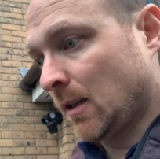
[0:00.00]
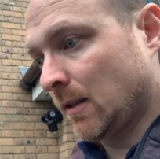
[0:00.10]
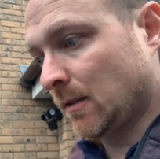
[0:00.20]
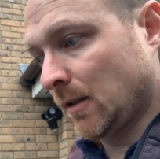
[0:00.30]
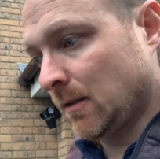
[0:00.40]

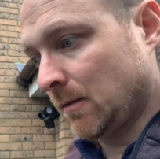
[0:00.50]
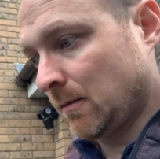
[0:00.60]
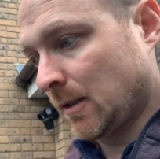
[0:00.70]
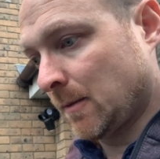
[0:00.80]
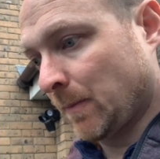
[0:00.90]

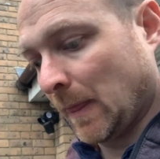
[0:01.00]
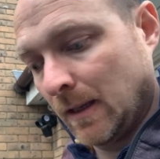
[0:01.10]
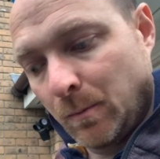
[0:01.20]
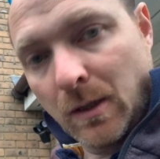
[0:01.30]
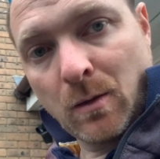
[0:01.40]
so
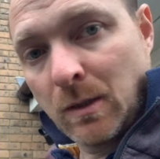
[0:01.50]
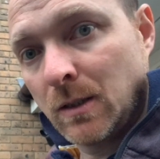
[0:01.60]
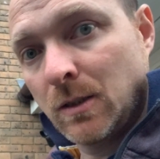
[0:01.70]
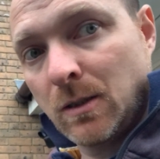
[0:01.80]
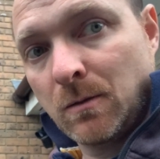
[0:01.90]
it's by no means
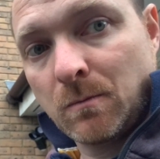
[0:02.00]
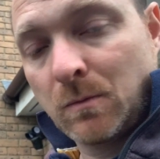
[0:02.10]
new.